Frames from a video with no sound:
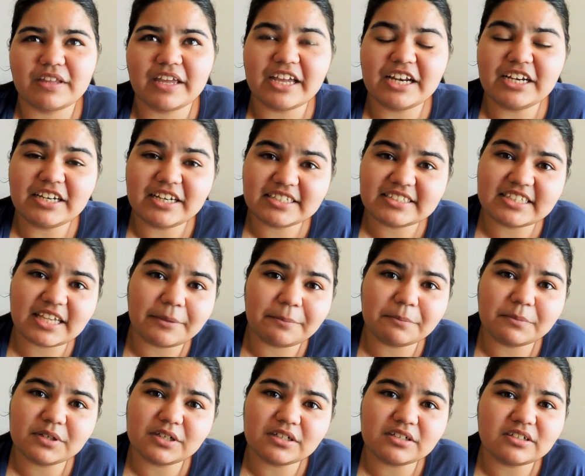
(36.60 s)
in
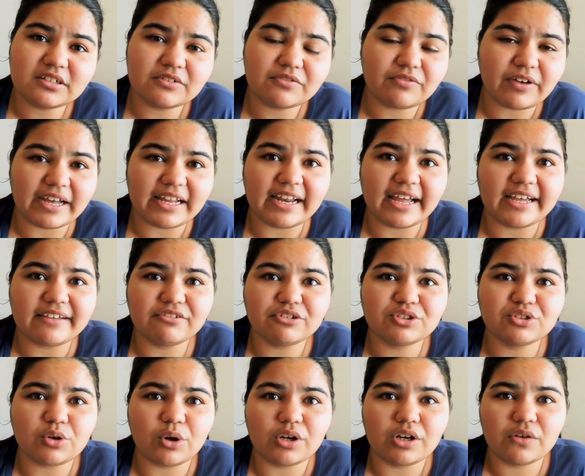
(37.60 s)
December, while I
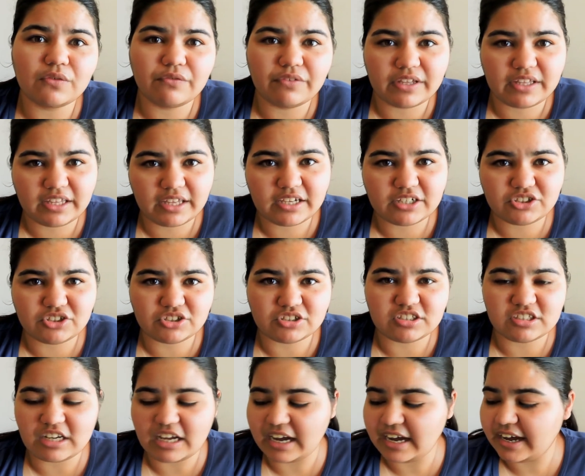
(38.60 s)
was on a
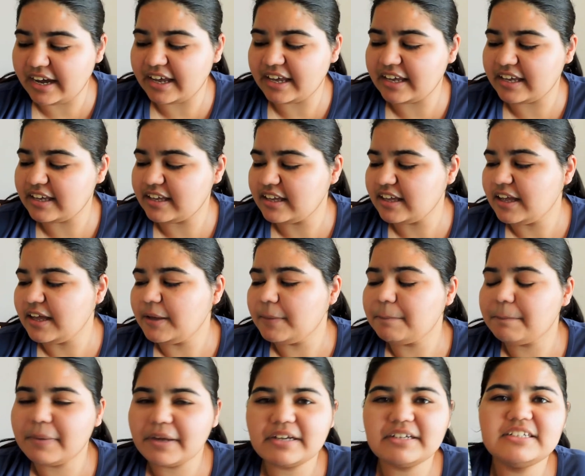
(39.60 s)
vacation, I
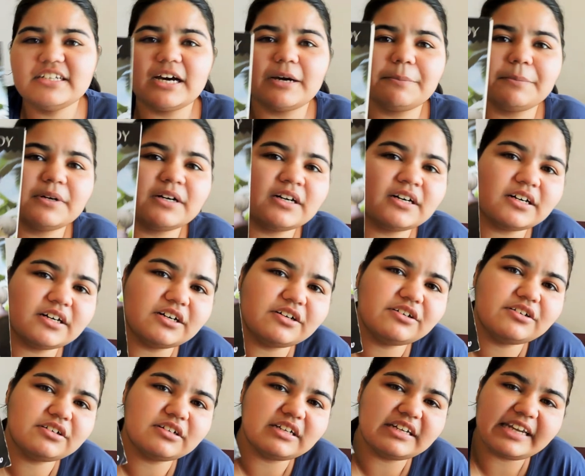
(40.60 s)
picked up
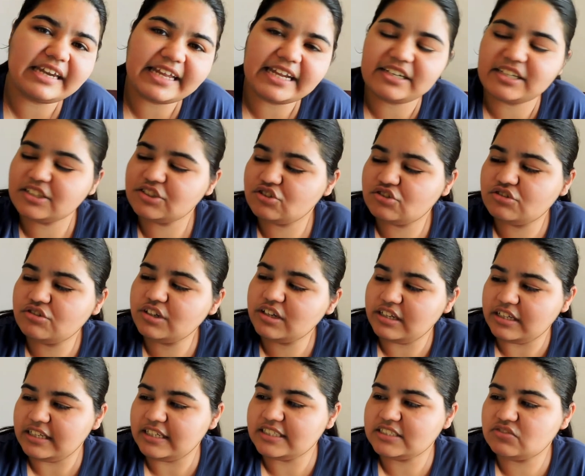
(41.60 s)
her latest
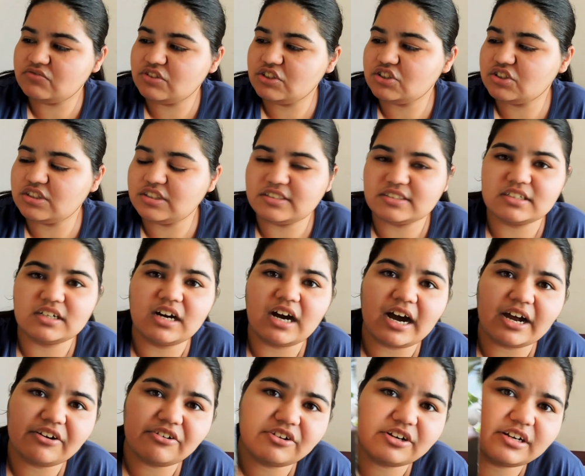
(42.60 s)
release, which is
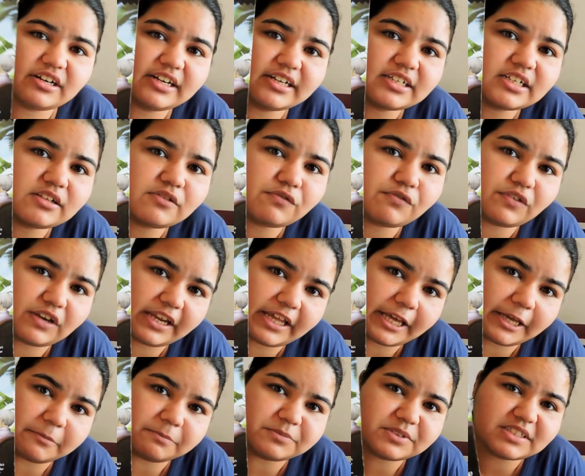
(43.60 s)
100 Little
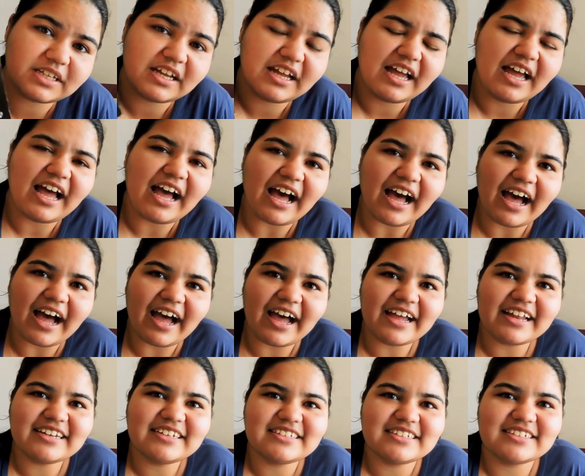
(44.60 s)
Flames.
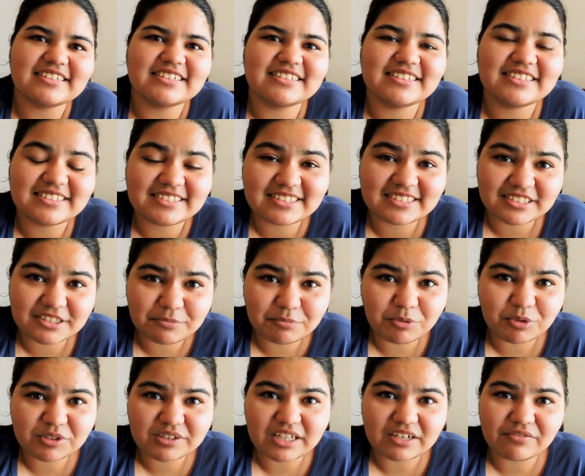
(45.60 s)
And this is the
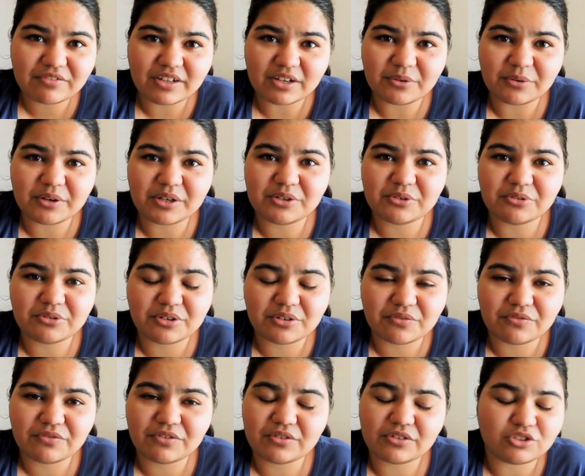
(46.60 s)
book that we are going
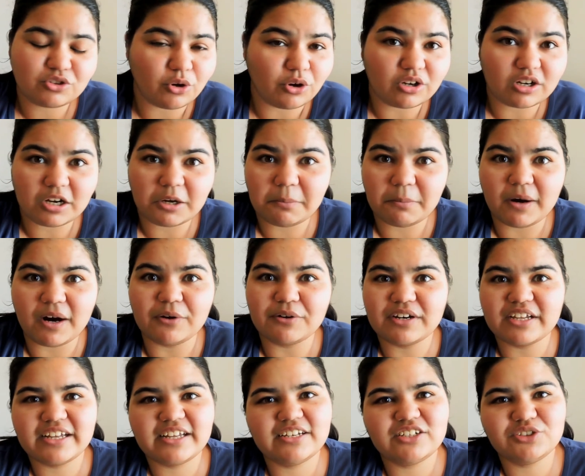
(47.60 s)
to talk
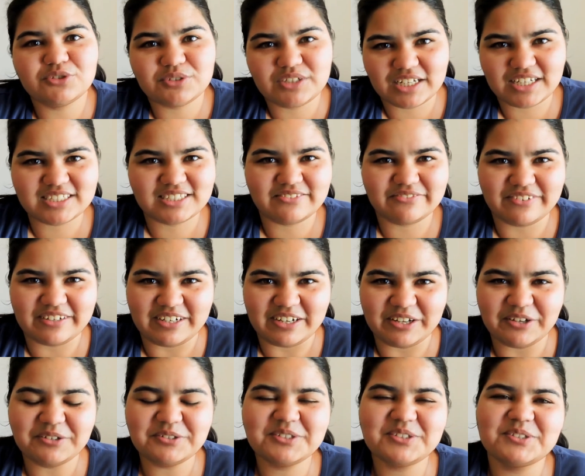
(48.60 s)
about in today's
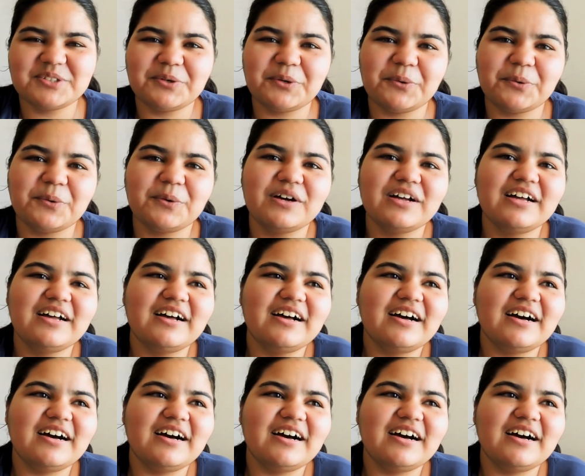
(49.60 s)
video. So